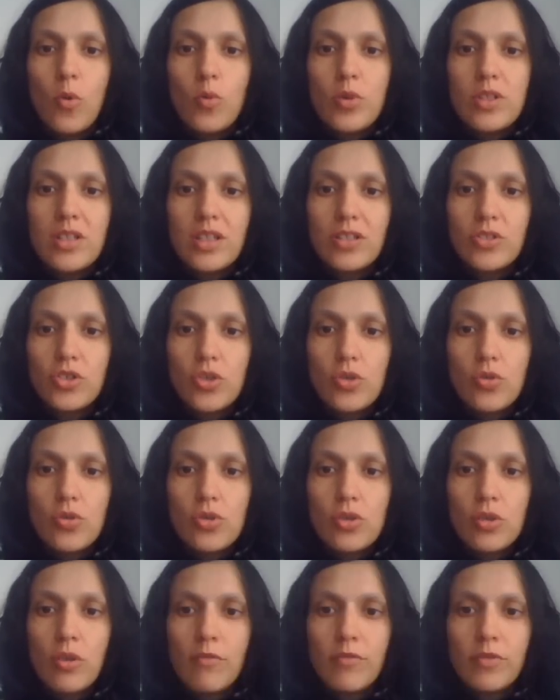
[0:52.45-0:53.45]
which are
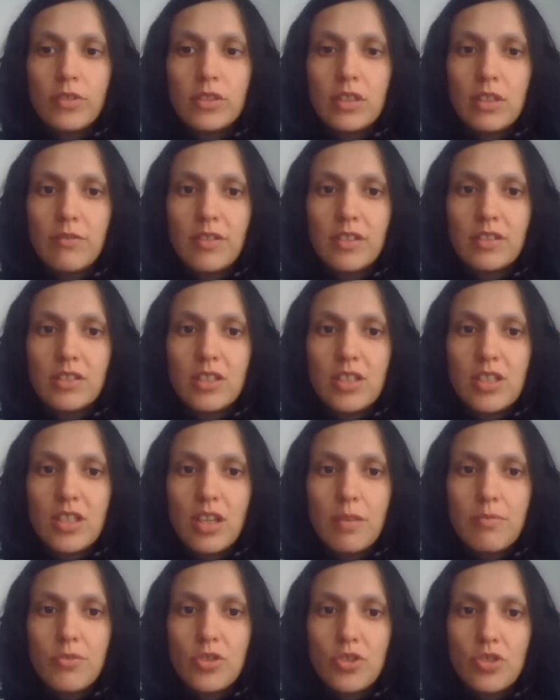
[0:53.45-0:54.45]
used for different
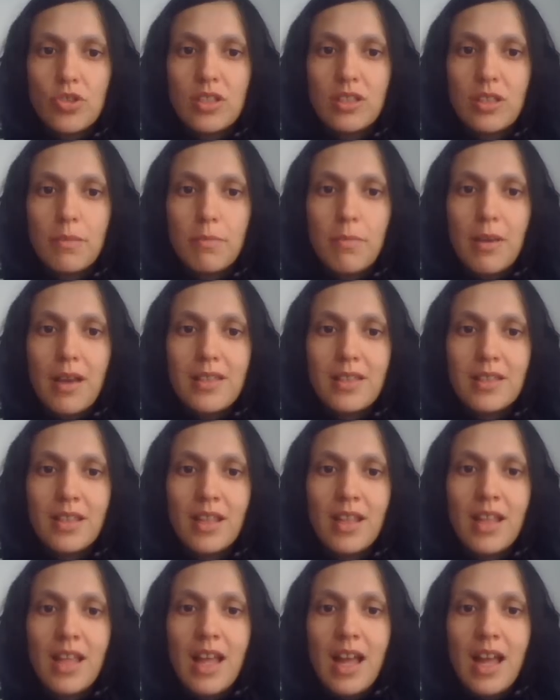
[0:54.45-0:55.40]
descriptions in the past